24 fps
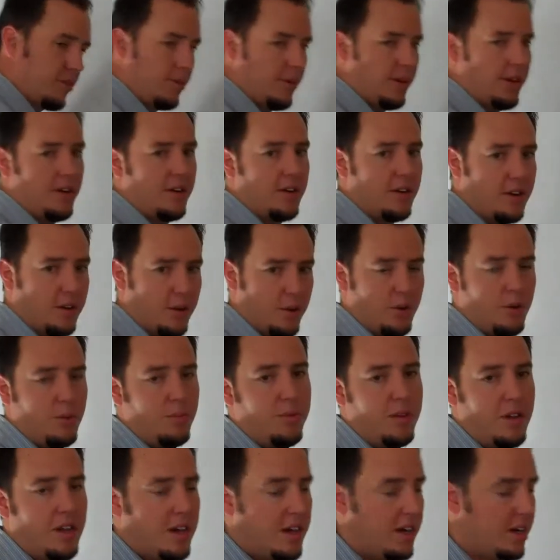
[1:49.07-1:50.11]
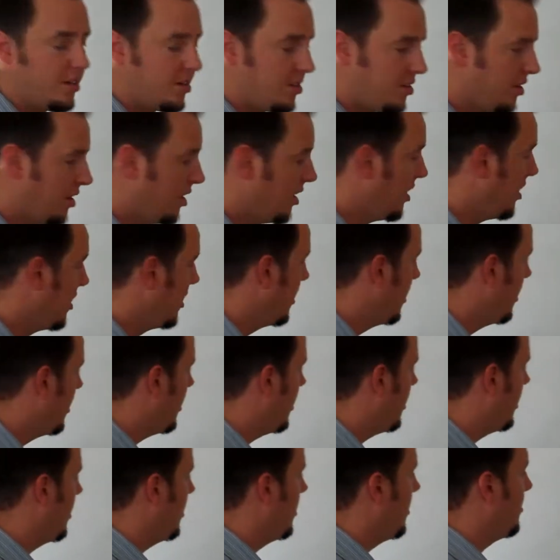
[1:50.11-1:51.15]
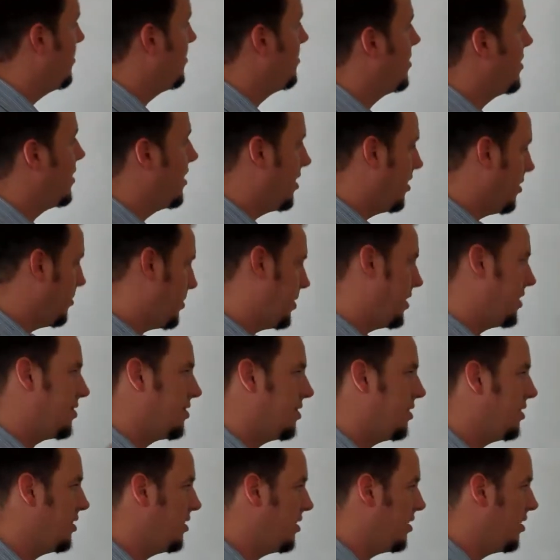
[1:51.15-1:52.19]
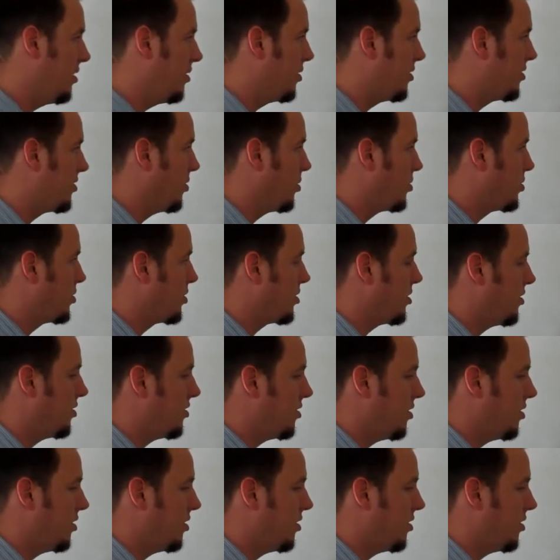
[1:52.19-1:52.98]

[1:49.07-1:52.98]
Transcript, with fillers: Twitter, Google Plus. Yelp has a, you know, a social